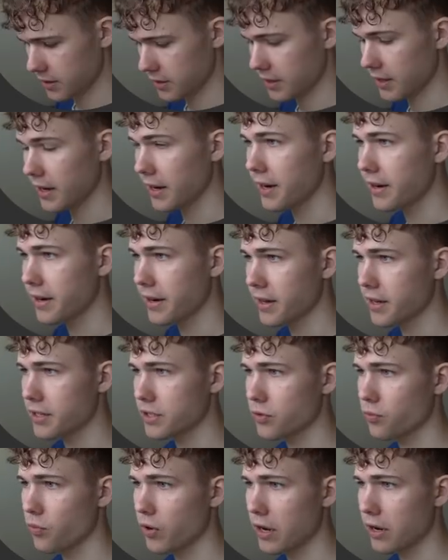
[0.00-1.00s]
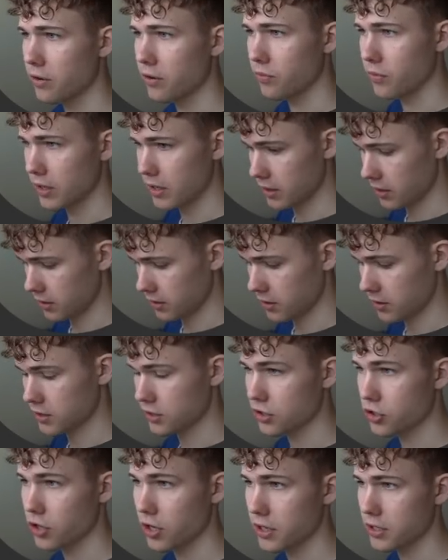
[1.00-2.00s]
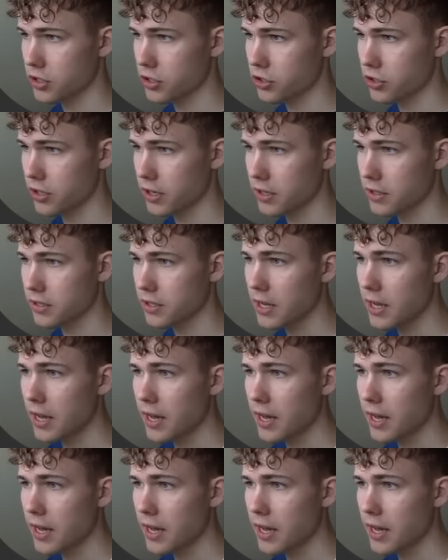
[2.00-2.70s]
in the areas where we stretch, right?